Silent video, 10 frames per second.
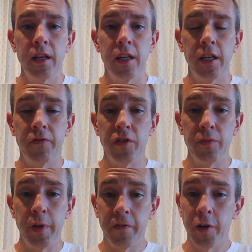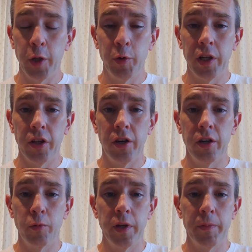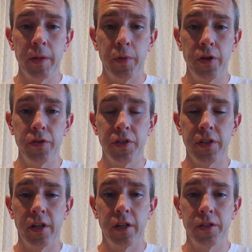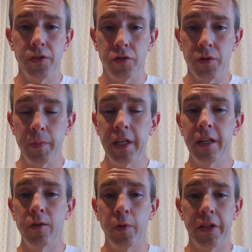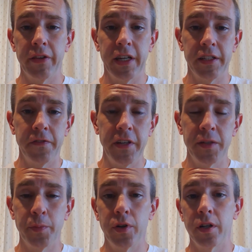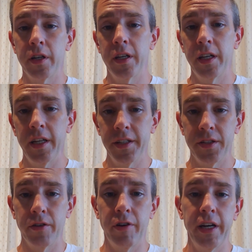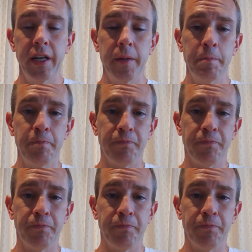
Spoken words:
If you've been following along with my posts on social media, whether that's Facebook, Instagram,